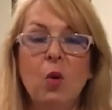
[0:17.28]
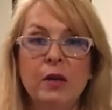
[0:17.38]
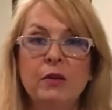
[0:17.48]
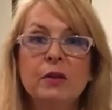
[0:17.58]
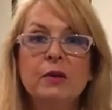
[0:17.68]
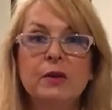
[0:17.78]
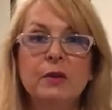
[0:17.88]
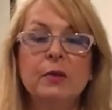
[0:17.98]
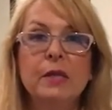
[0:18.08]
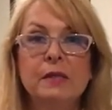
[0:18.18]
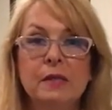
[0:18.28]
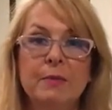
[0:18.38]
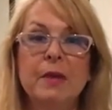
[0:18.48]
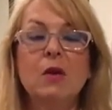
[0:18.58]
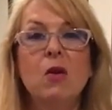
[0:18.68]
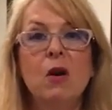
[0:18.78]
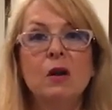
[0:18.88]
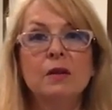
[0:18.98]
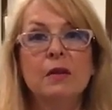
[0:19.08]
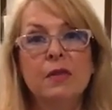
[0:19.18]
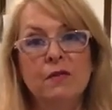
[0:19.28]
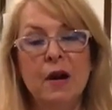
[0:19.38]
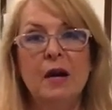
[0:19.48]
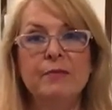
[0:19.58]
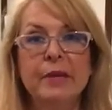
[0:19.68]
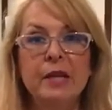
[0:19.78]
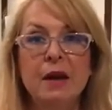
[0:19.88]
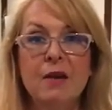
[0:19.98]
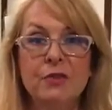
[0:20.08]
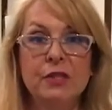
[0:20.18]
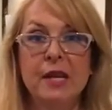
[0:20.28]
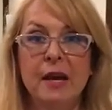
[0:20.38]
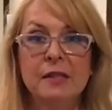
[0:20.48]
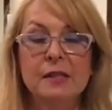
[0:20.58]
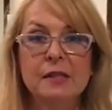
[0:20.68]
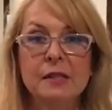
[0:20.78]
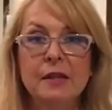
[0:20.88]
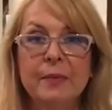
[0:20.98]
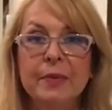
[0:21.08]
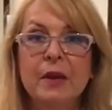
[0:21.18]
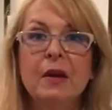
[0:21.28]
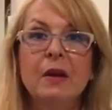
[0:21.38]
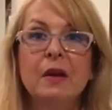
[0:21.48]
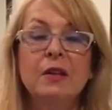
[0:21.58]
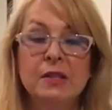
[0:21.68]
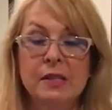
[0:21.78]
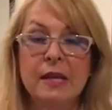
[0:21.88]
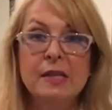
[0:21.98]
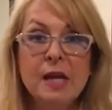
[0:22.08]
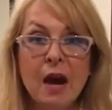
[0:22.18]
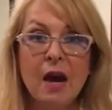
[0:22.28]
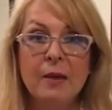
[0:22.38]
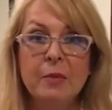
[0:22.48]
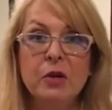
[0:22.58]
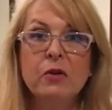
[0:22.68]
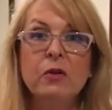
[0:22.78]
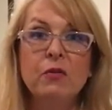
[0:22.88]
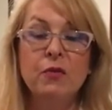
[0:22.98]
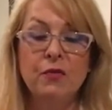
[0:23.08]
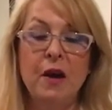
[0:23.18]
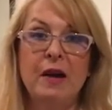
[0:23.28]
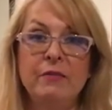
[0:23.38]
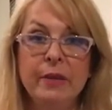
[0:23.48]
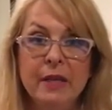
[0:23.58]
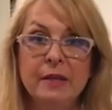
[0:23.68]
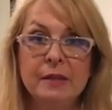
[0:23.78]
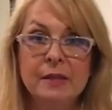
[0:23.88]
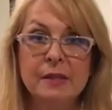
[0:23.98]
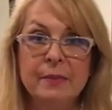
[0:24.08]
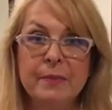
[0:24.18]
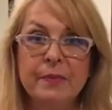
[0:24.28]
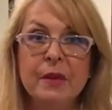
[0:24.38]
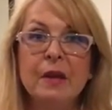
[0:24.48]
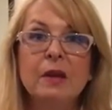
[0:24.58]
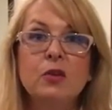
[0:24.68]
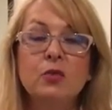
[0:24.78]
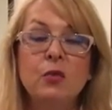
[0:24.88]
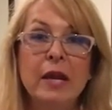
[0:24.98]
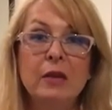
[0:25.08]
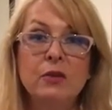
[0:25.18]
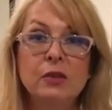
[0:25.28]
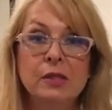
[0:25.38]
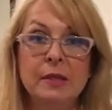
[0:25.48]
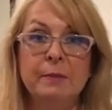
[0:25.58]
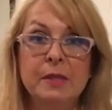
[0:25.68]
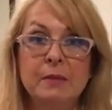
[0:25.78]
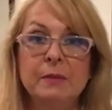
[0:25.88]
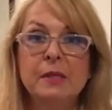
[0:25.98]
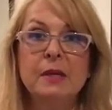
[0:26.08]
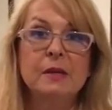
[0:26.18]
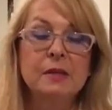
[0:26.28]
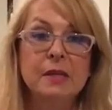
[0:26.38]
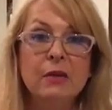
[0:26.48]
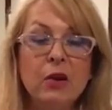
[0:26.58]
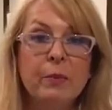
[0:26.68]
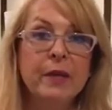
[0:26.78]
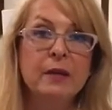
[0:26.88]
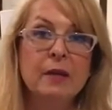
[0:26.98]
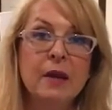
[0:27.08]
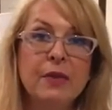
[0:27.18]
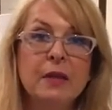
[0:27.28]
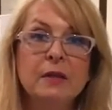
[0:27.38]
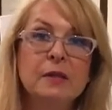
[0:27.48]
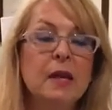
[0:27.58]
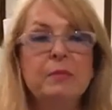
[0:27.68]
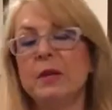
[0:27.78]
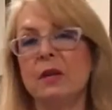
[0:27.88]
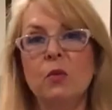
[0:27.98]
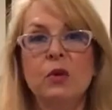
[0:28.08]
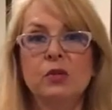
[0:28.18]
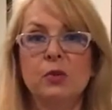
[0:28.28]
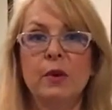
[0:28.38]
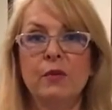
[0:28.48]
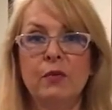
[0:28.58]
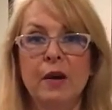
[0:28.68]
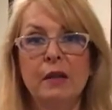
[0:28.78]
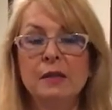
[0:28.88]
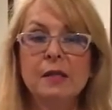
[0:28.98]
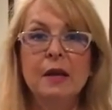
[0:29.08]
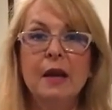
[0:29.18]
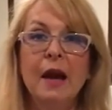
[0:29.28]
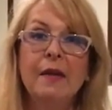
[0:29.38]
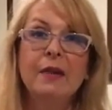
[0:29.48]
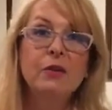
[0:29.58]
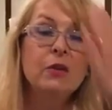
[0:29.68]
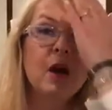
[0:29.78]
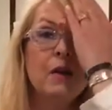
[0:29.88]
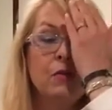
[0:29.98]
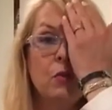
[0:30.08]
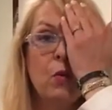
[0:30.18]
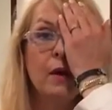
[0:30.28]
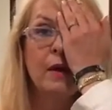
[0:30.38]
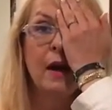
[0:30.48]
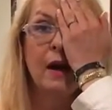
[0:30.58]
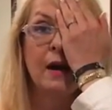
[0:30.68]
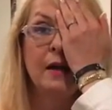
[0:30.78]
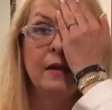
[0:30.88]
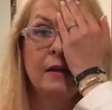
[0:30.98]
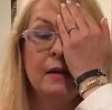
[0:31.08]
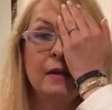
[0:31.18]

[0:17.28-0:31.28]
what you can do is something called the five minute cover test. You set a timer for five minutes. You rate your symptoms, zero being nothing, 10 being the worst you ever felt. And then you cover one eye